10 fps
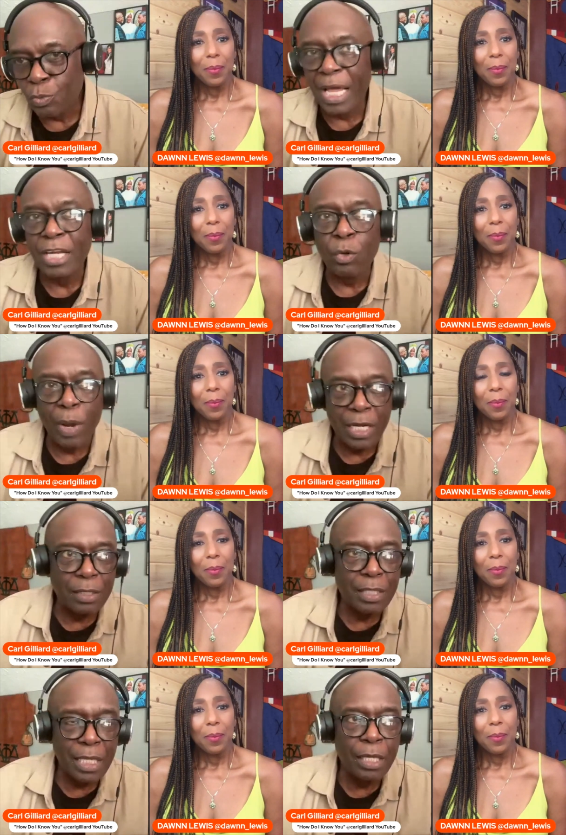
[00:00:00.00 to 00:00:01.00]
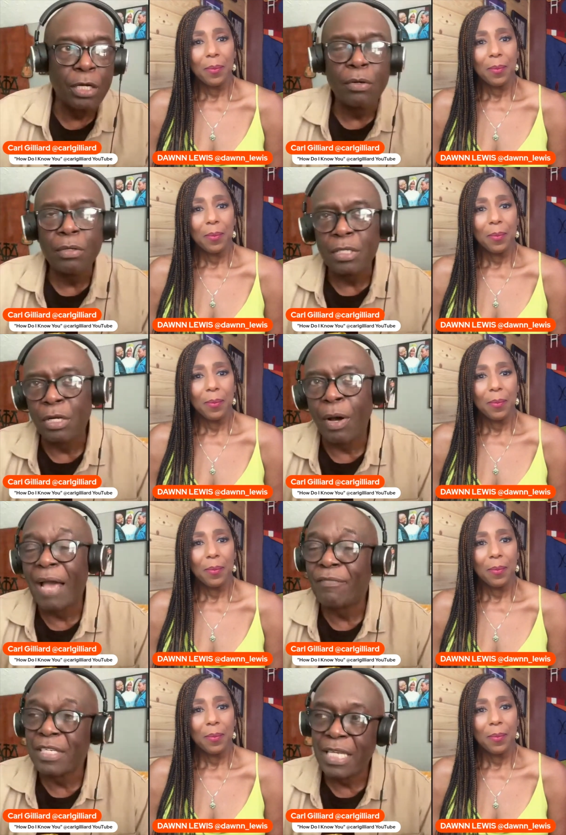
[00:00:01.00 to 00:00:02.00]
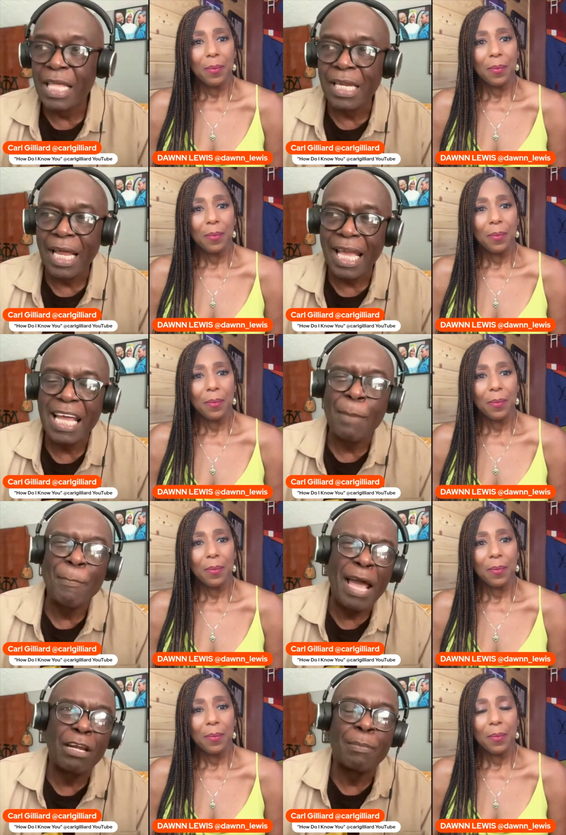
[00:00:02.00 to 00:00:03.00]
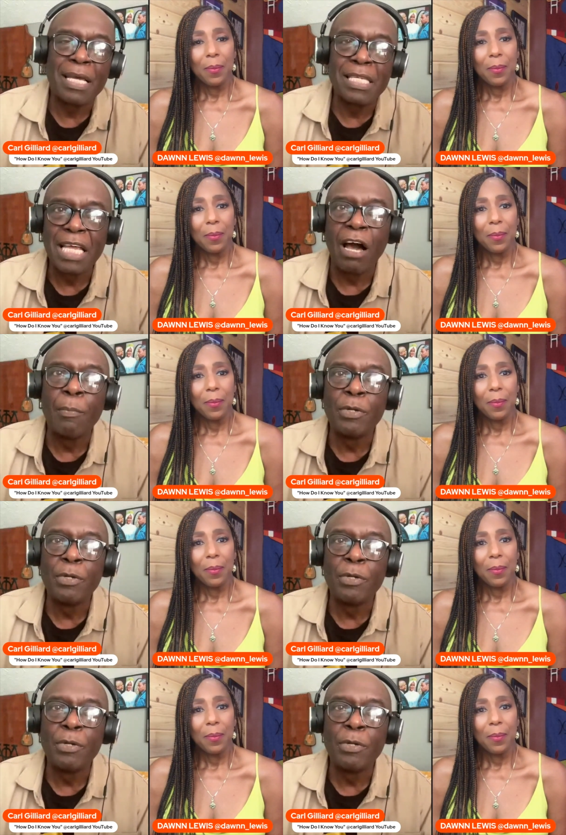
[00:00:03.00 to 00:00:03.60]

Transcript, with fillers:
Speaker 1: When I direct theater, you know, I have to say that I kind of pattern my style